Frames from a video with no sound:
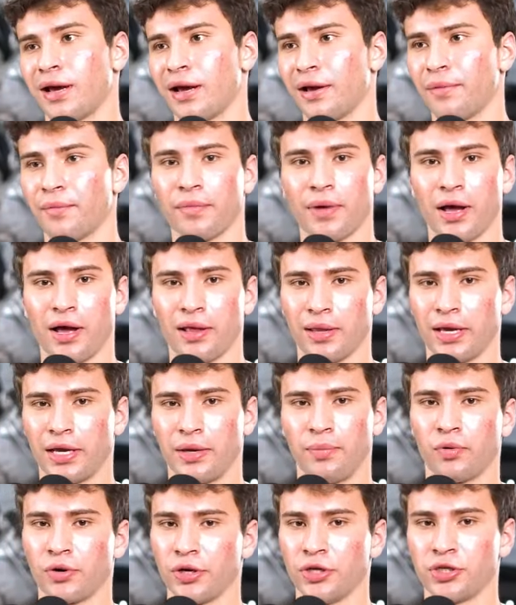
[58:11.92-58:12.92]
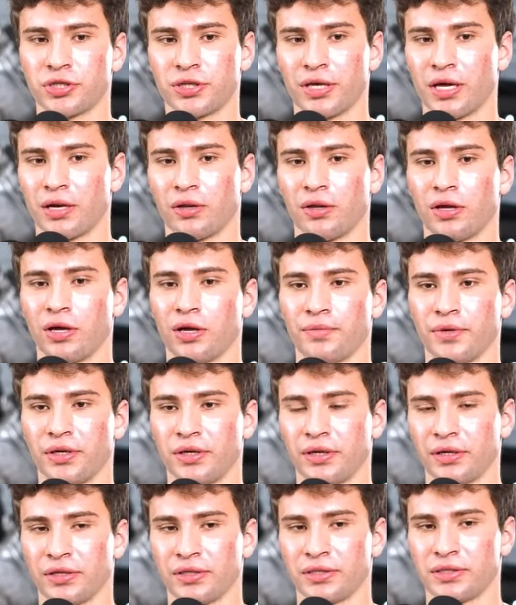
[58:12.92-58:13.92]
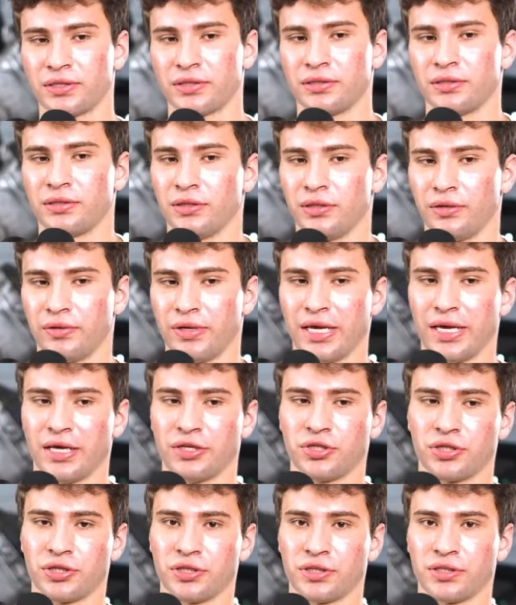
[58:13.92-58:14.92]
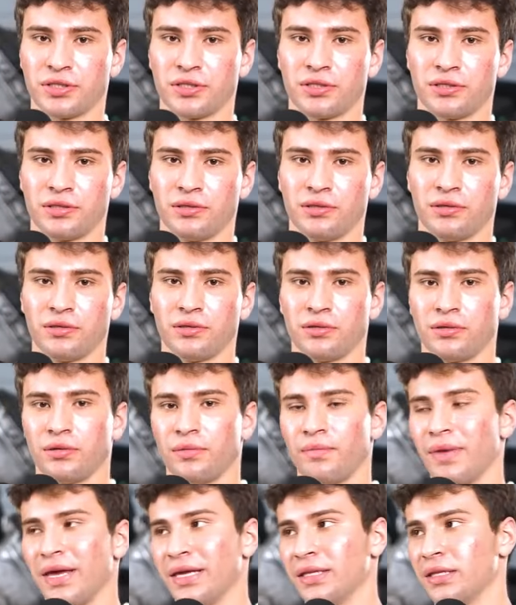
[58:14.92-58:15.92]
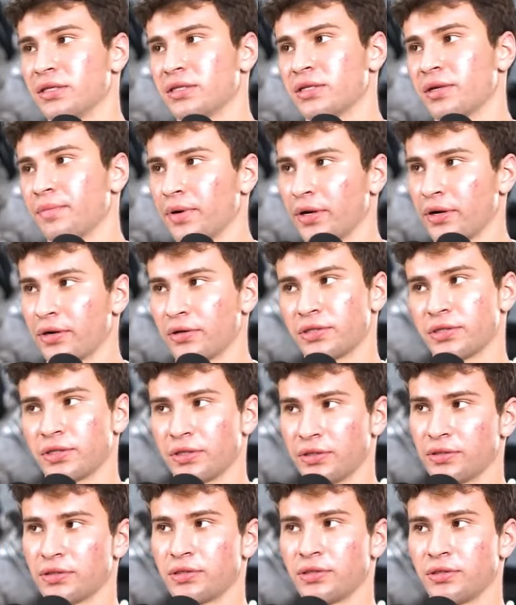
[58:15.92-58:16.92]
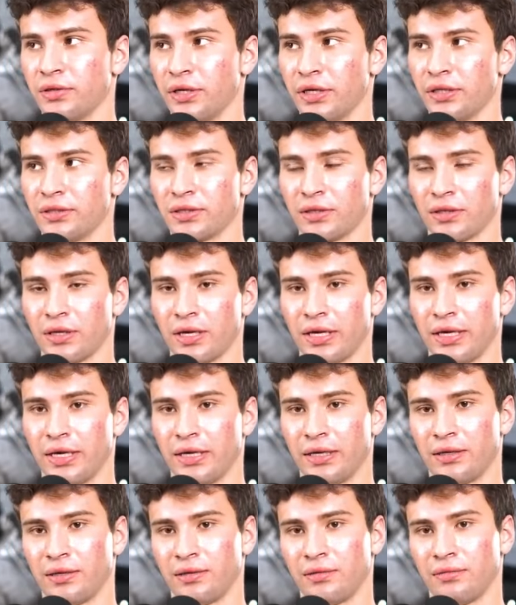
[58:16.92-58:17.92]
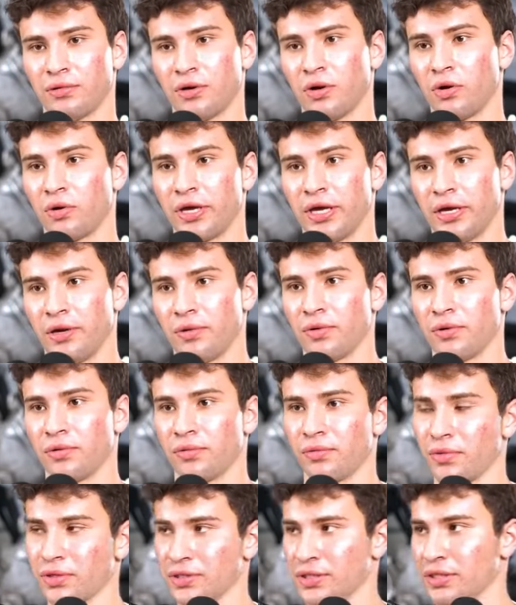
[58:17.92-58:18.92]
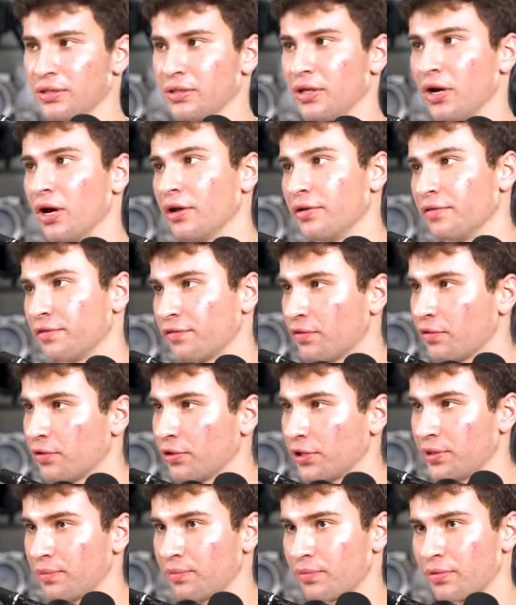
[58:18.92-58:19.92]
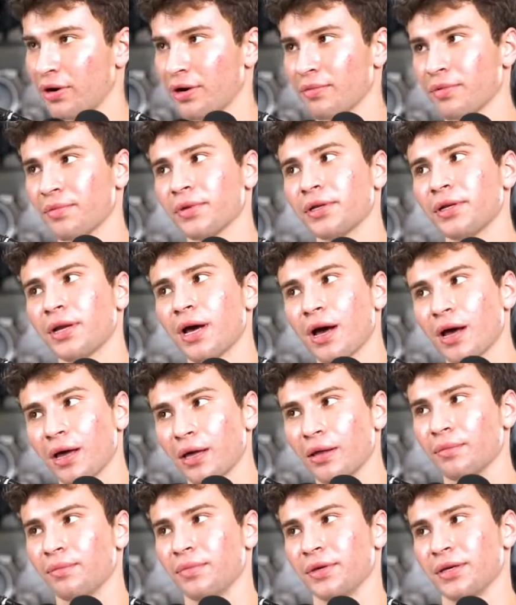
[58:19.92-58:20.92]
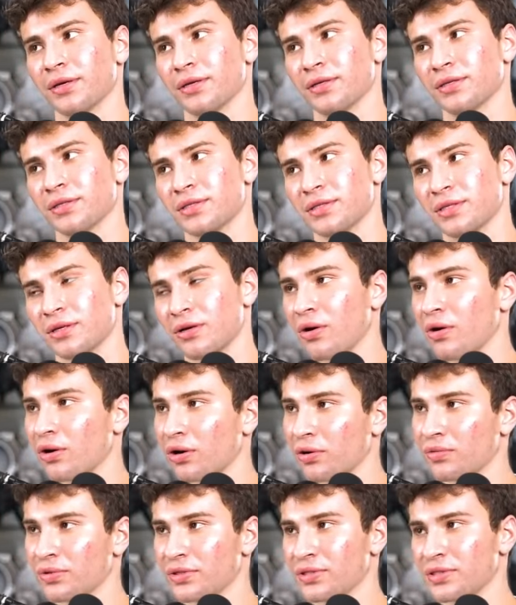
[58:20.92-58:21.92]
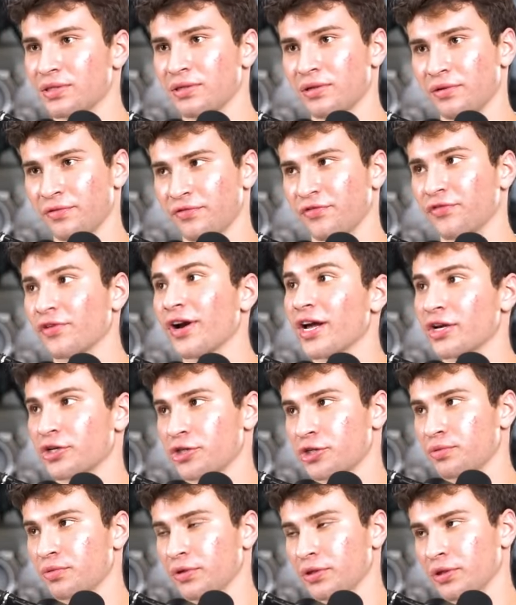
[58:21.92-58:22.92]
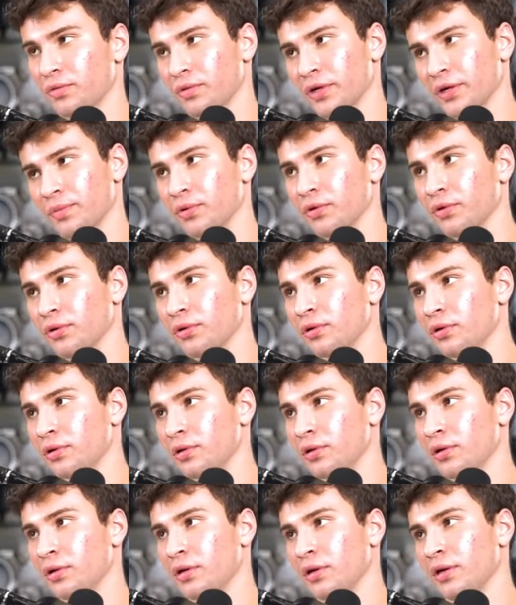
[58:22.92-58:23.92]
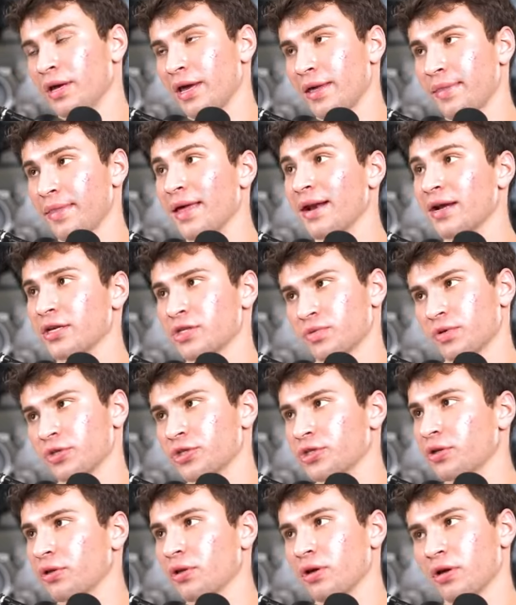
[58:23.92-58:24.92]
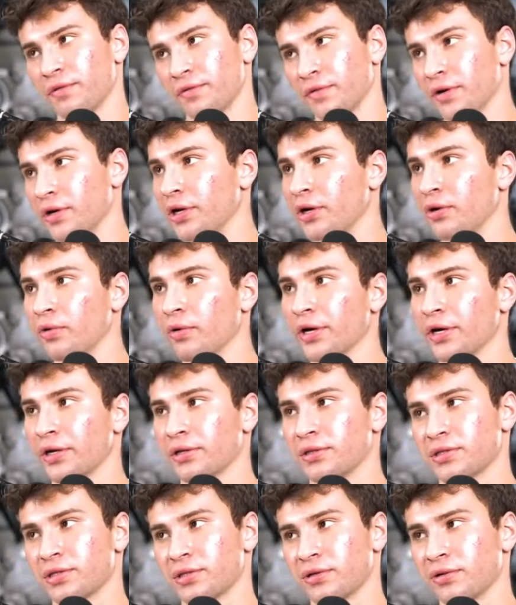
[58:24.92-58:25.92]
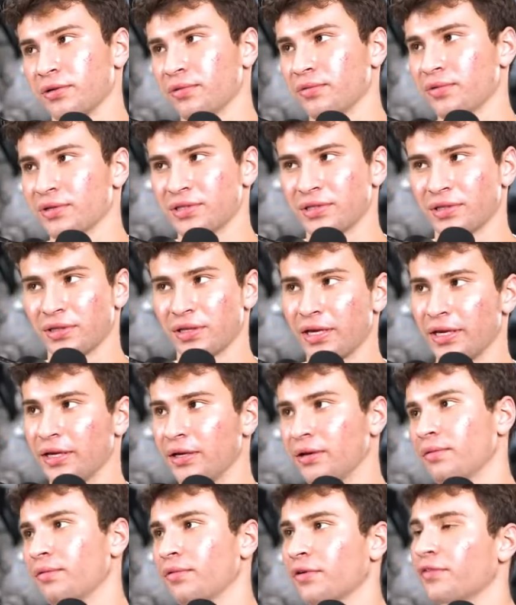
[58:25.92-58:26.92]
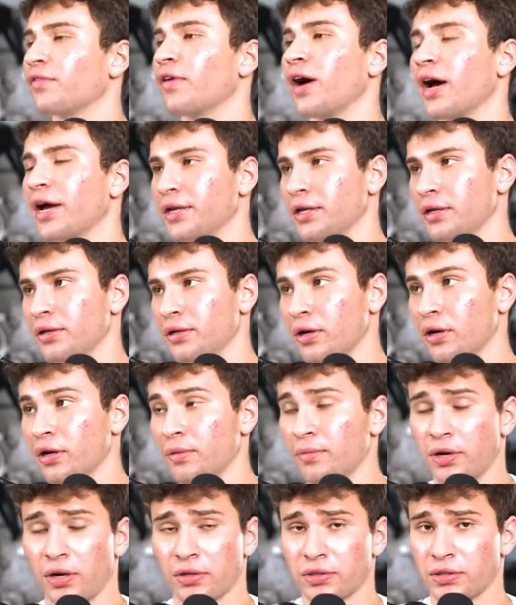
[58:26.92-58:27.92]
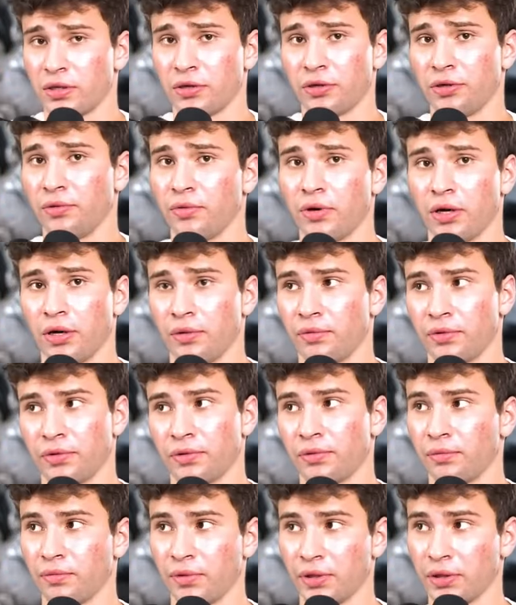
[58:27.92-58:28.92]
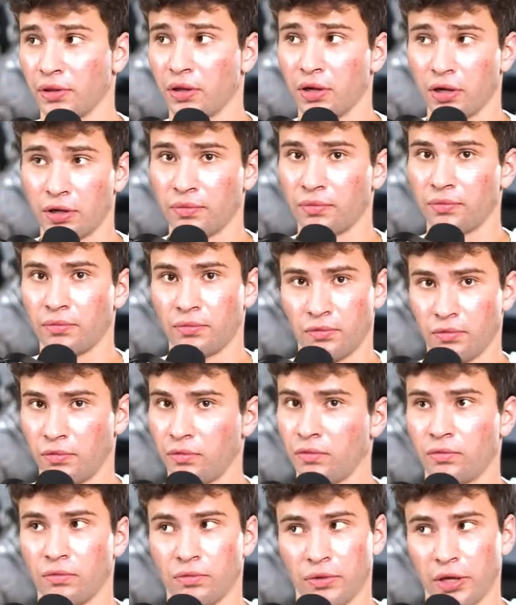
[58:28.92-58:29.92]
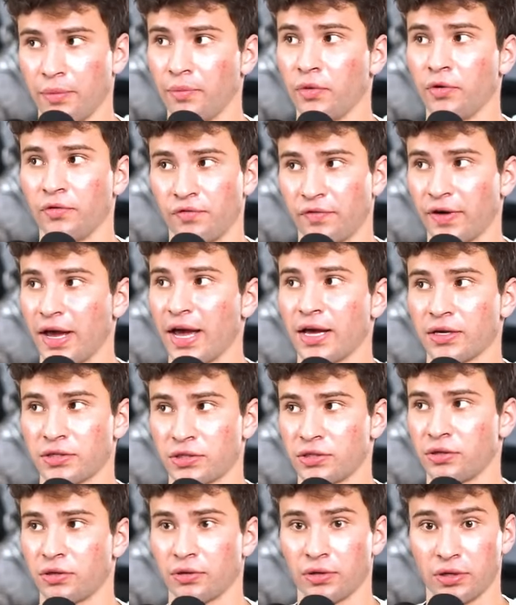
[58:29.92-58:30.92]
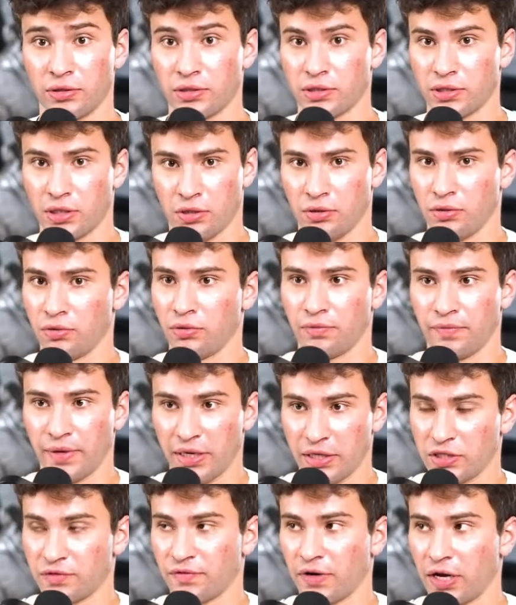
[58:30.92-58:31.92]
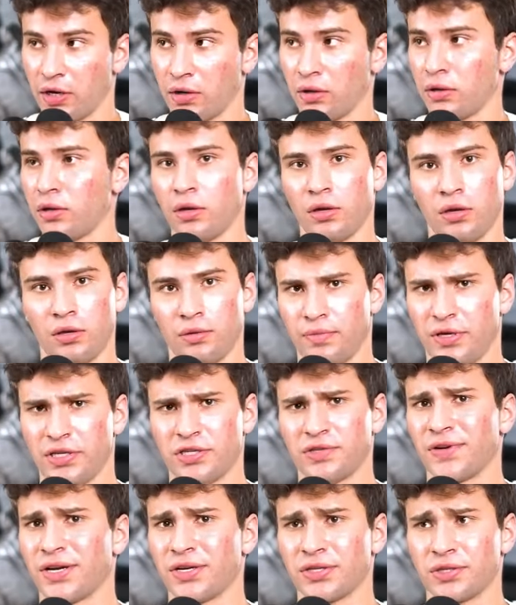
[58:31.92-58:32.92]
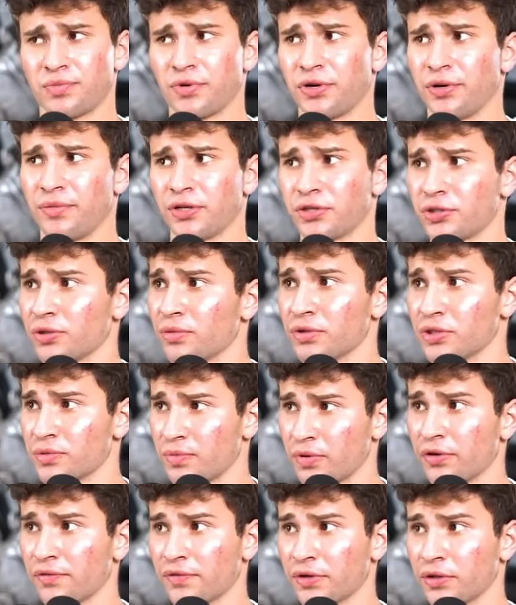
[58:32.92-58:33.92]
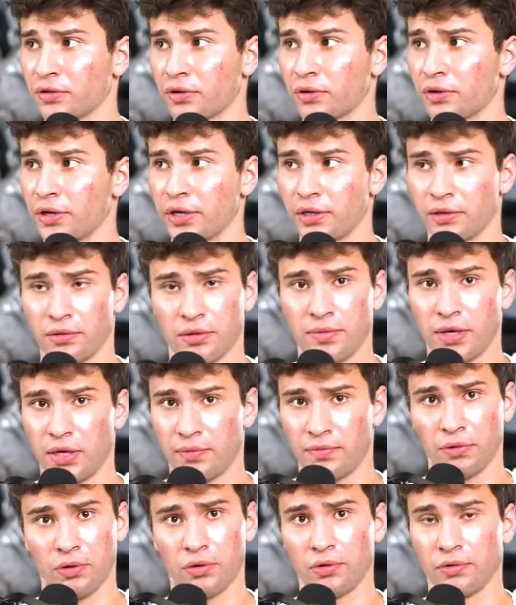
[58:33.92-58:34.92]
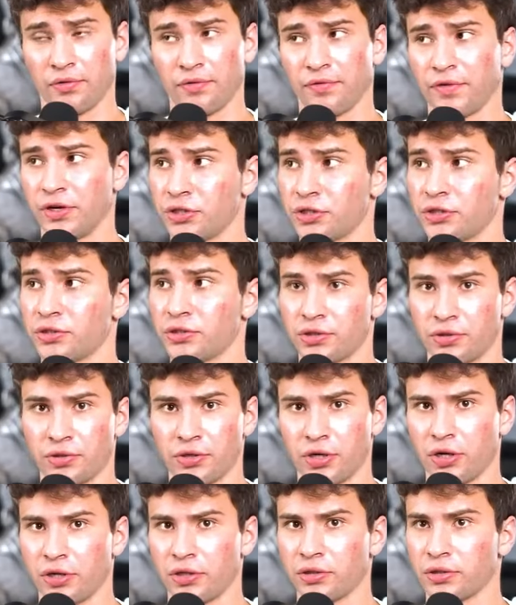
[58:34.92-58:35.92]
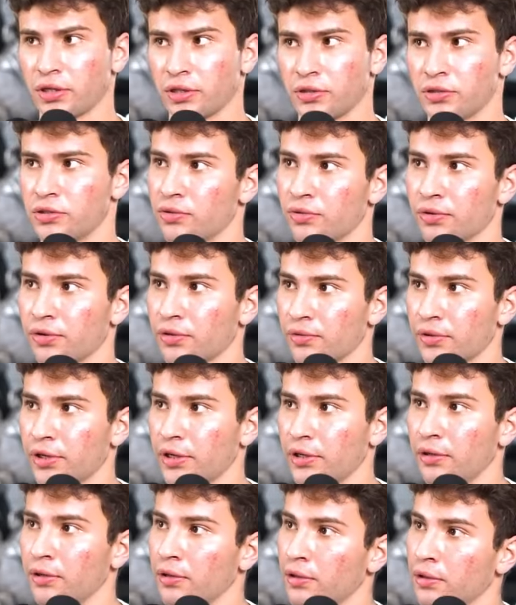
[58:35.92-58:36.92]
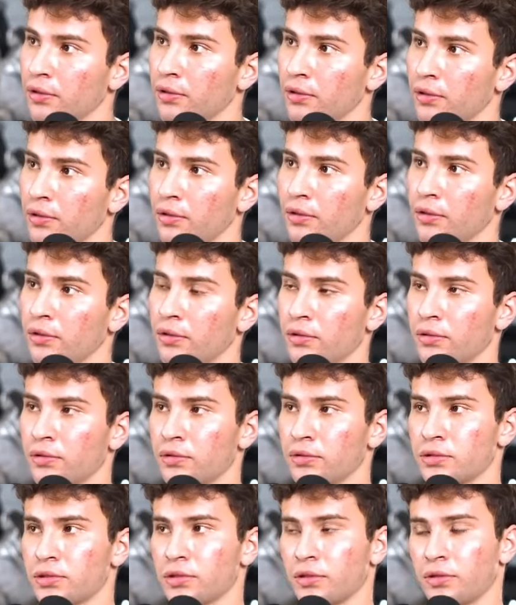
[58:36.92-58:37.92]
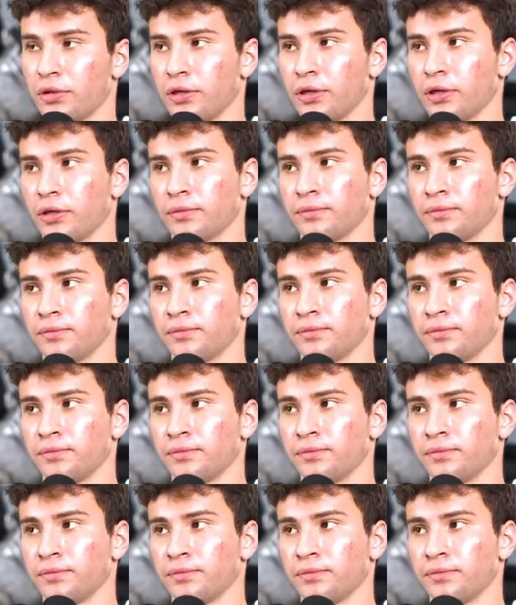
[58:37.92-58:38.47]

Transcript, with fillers: I'm I like preach that a lot because you can't just make these comparisons. You need to like, okay, well, was it done fully? Probably not because the car was fresh with the Whipple. Yeah. And then I switched to Lund very quick, so it wasn't like refined and done. But I'll tell you what, with with Lund, they move fast. You know, they send you the base file. Base file is pretty much almost perfect already, and they make little revisions. You're done in like two or three. Yeah. So yeah.